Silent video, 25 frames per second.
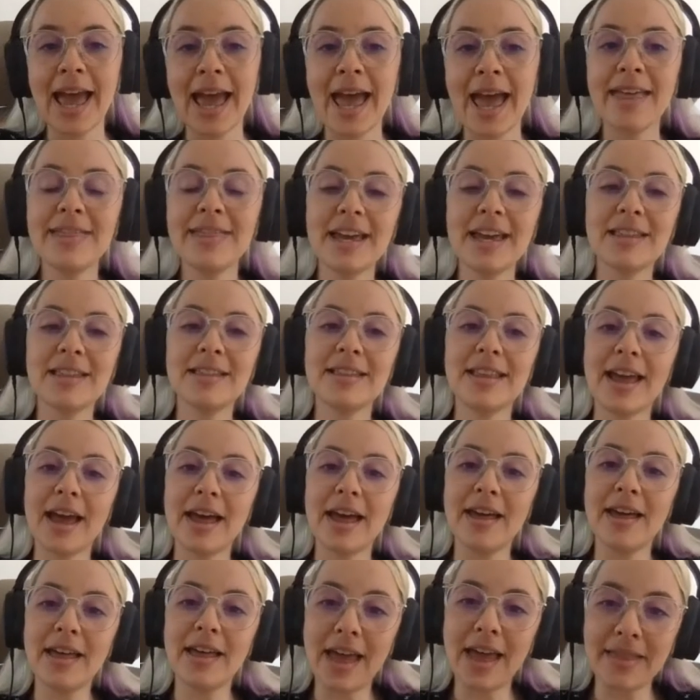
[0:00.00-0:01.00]
And
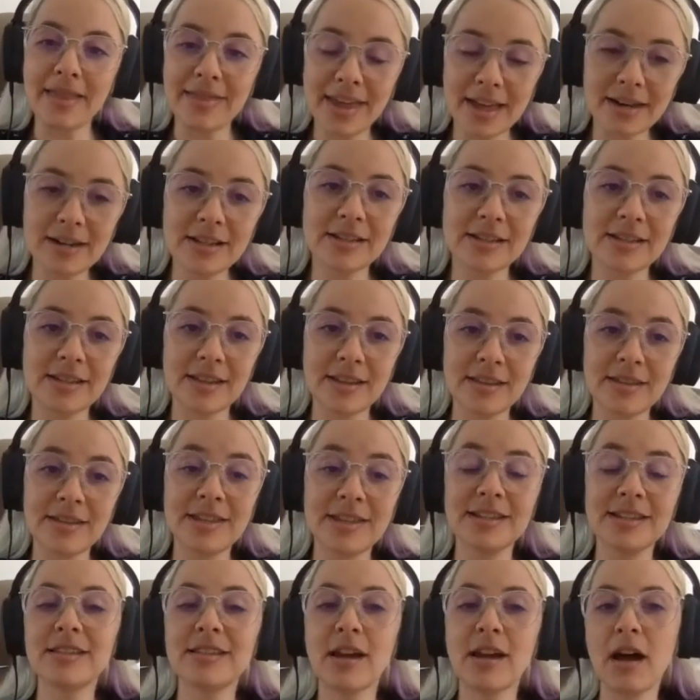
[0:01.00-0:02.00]
then that is this